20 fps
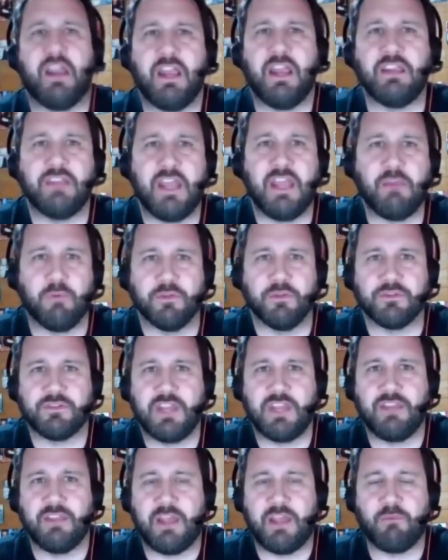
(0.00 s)

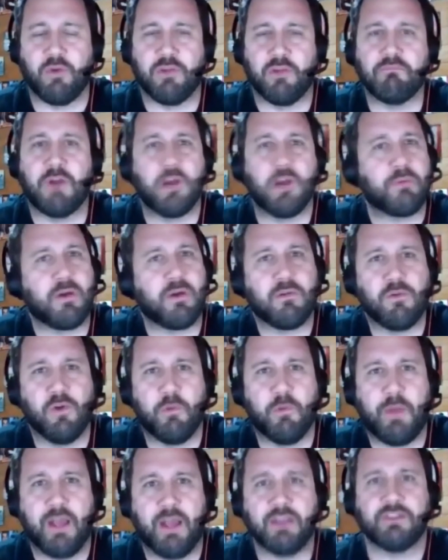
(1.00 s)
they want mobile
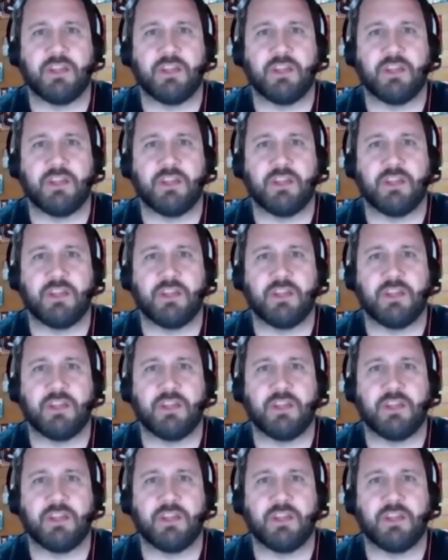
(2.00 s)
quarterbacks.